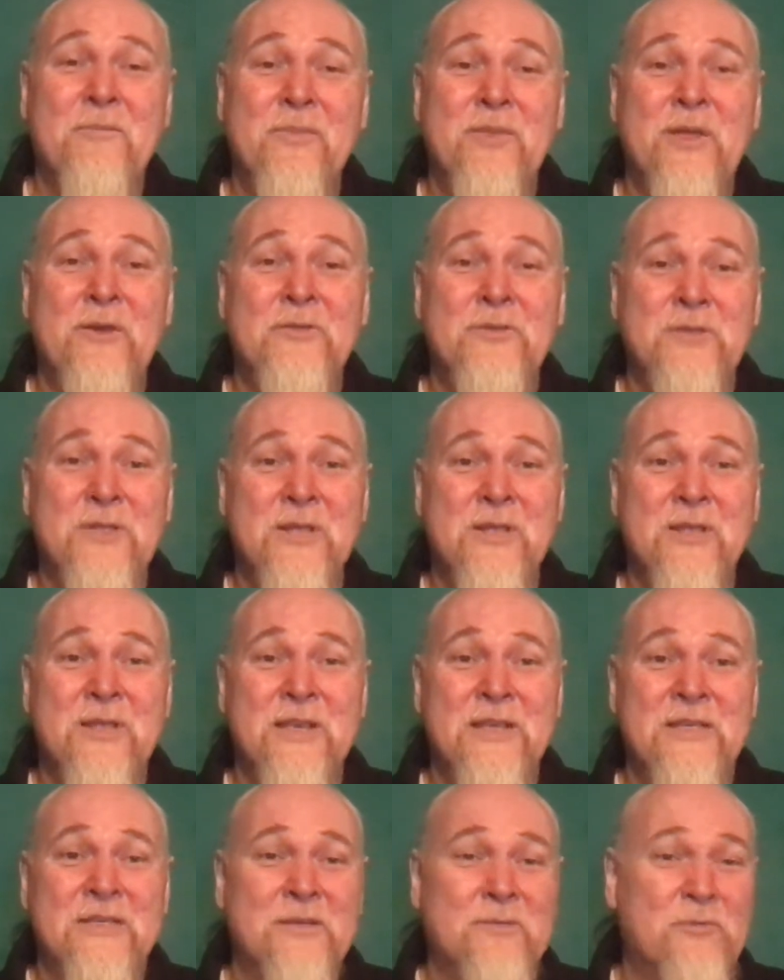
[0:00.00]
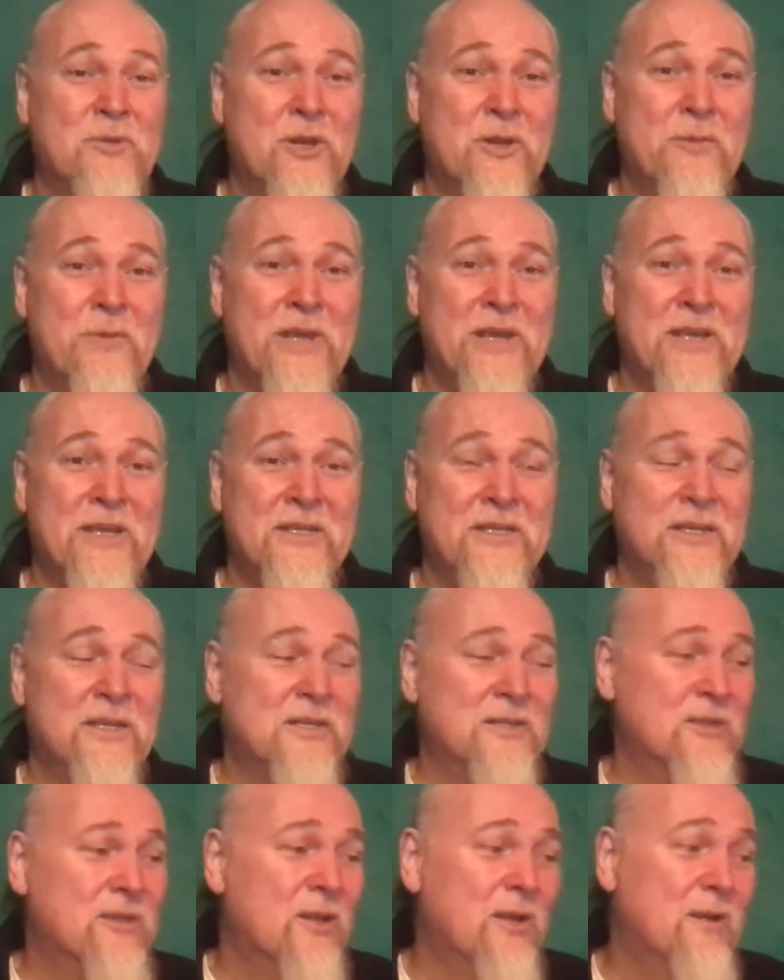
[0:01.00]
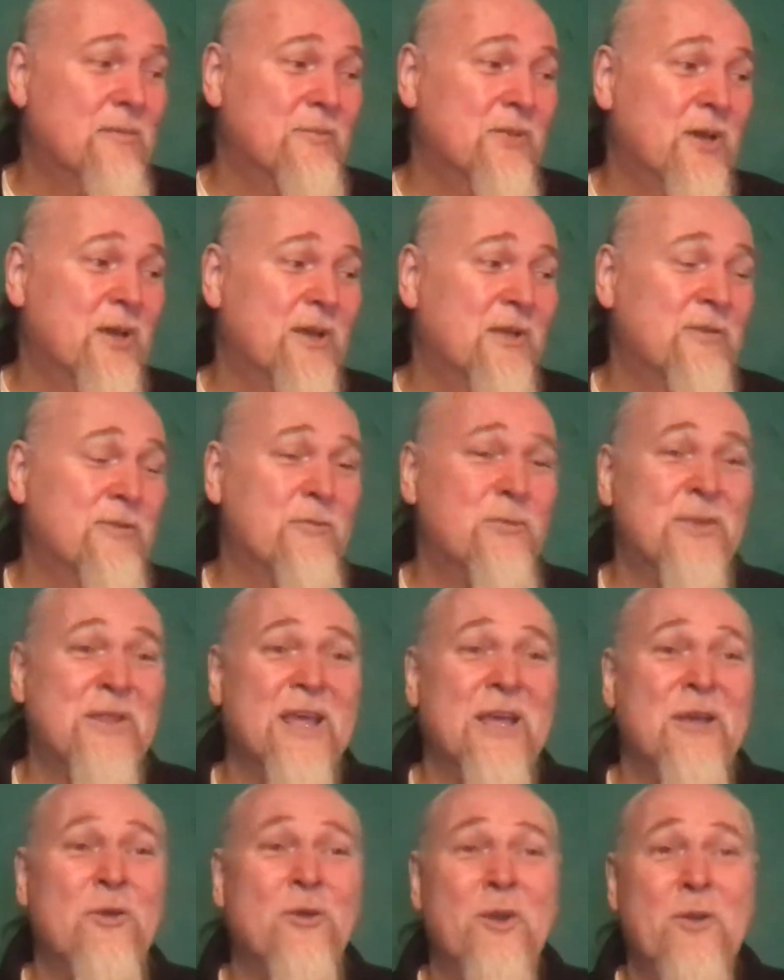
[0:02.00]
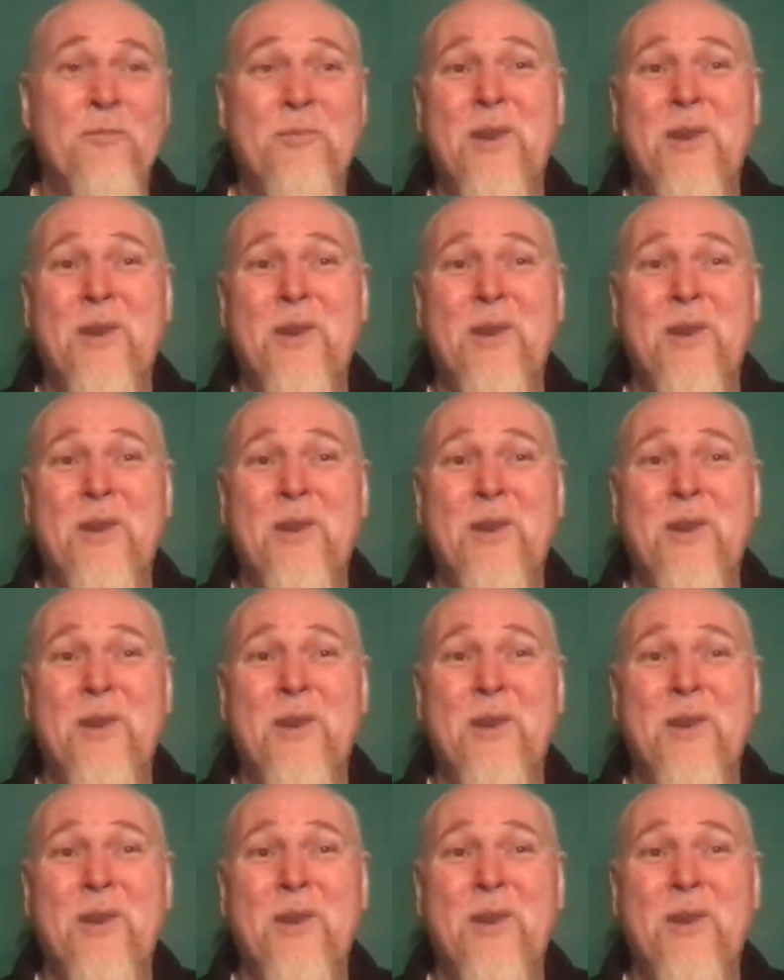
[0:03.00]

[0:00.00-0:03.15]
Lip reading: those are the things I'm going to be eating. So I'm going to what they call